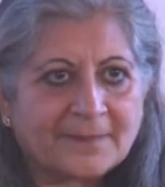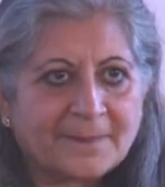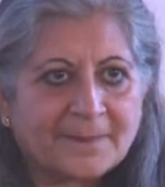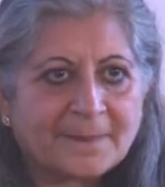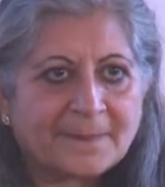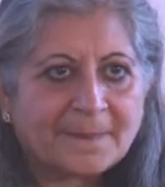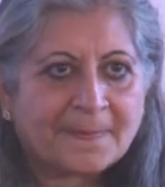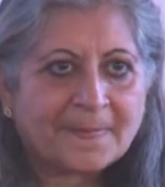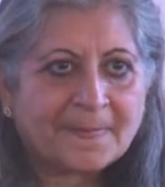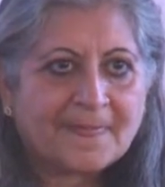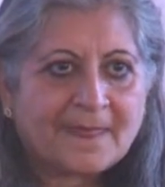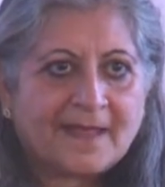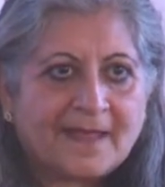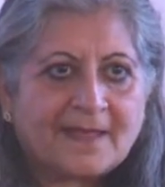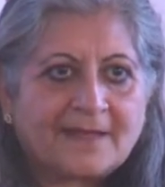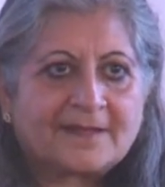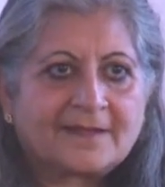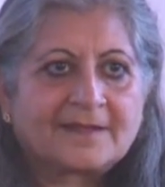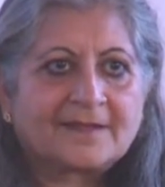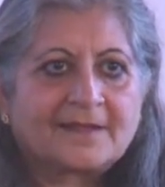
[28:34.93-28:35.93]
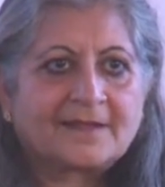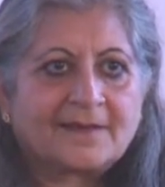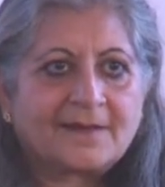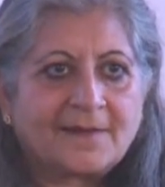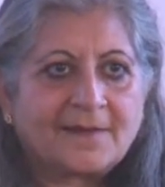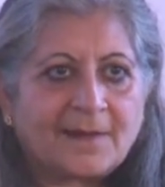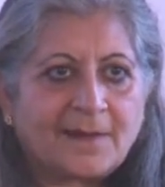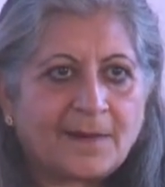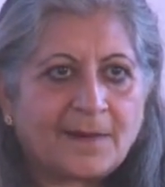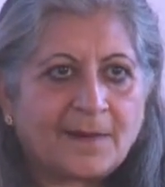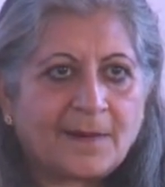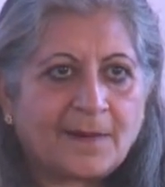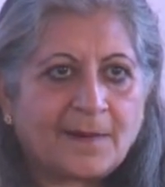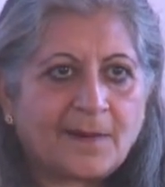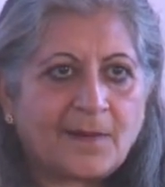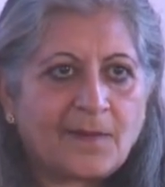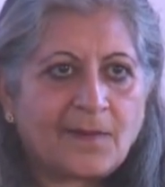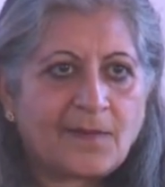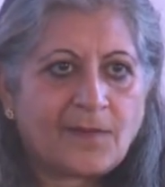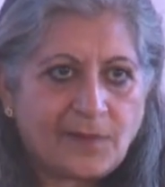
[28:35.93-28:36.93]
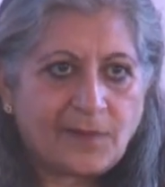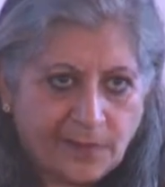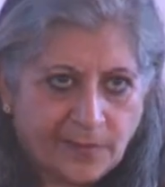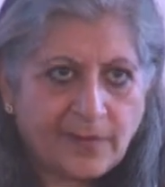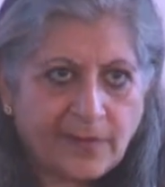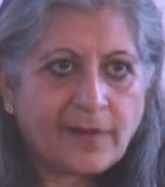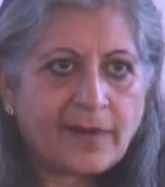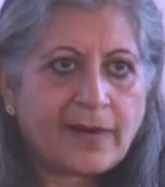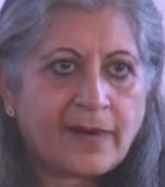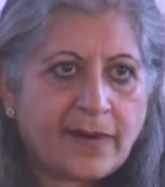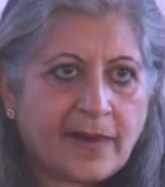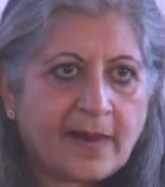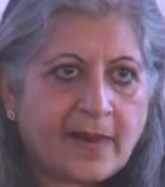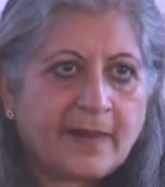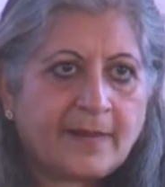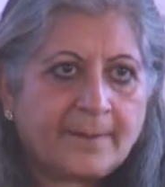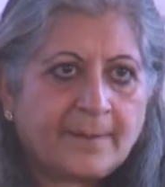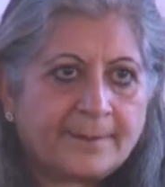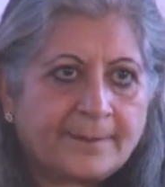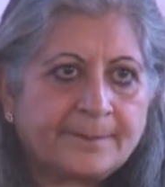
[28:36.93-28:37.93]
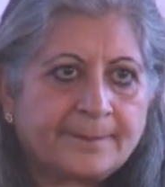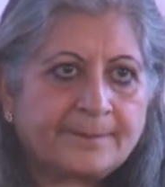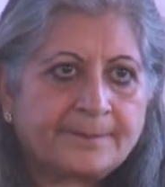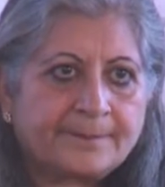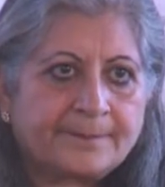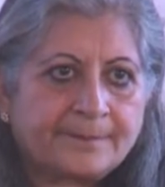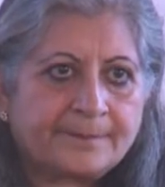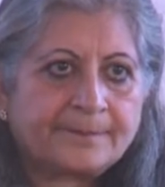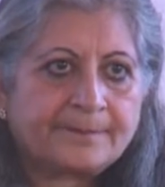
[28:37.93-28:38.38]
Ma'am, I'm really sorry to interrupt you. It's just that, okay.